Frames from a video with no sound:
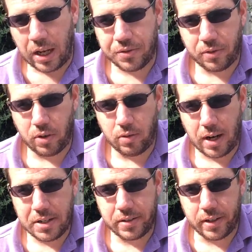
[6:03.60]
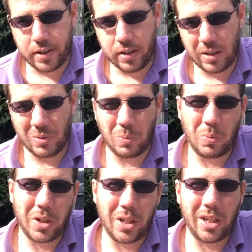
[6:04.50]
As for a rating,
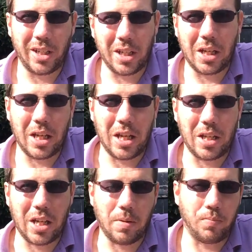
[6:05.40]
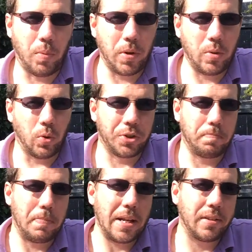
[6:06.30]
it probably
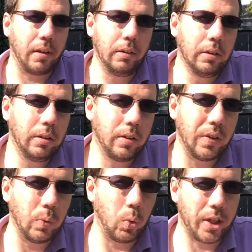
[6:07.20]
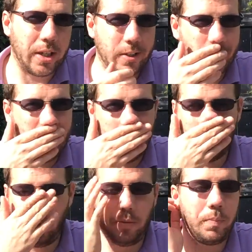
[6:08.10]
was better than what it is now,